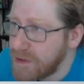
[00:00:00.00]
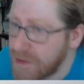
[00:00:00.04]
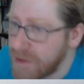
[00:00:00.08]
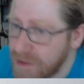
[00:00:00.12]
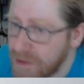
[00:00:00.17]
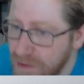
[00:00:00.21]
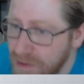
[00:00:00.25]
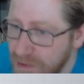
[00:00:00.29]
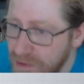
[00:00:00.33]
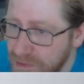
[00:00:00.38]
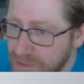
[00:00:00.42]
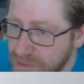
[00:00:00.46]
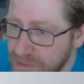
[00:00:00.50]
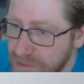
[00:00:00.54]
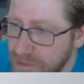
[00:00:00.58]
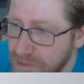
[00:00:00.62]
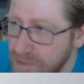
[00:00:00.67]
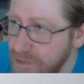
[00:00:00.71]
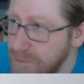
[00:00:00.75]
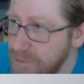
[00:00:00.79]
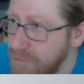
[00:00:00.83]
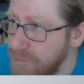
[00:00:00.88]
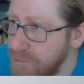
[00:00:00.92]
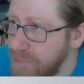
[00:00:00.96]
And
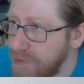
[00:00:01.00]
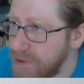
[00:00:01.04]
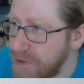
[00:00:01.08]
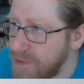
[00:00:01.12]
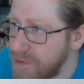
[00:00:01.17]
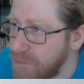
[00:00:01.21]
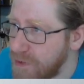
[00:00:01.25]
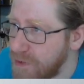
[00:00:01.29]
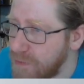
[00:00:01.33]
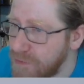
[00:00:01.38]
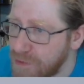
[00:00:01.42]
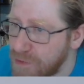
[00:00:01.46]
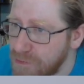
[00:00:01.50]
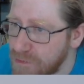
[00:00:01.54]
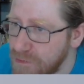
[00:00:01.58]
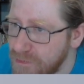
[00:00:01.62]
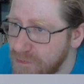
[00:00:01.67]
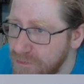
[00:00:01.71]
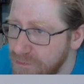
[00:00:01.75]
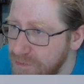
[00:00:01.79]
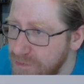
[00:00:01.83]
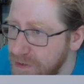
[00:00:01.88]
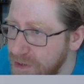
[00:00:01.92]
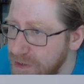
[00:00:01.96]
by the way, we
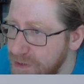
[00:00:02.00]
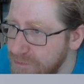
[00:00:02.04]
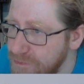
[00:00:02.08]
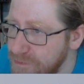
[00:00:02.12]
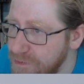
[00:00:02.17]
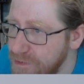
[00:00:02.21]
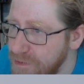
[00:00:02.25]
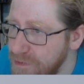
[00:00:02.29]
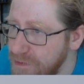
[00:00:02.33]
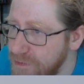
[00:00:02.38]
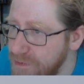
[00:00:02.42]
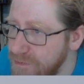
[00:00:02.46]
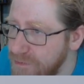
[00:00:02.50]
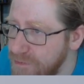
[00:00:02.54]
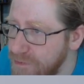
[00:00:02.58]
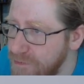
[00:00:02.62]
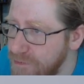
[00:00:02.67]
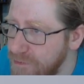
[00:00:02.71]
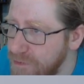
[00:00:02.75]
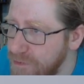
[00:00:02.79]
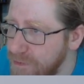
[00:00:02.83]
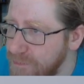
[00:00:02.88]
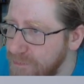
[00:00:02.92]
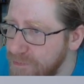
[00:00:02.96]
also have unlocked our
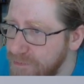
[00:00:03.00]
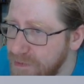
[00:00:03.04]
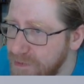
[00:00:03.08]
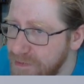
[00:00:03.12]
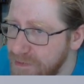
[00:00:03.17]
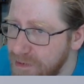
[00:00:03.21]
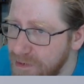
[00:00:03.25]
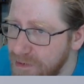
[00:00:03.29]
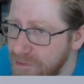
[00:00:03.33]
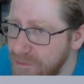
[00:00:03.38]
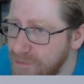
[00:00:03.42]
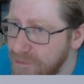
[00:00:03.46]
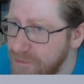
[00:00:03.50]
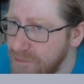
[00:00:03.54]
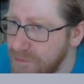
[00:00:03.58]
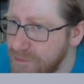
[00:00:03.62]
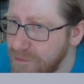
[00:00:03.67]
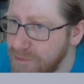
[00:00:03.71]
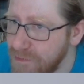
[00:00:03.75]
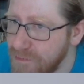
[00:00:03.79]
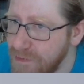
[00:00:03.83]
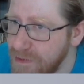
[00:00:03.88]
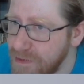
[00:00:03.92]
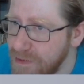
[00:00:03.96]
upgrade here.
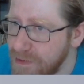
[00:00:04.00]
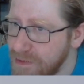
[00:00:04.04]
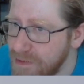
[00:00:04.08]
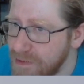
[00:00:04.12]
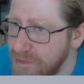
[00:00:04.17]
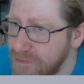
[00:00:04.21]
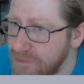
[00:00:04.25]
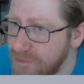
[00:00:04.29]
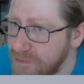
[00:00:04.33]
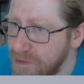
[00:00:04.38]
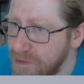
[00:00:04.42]
So let's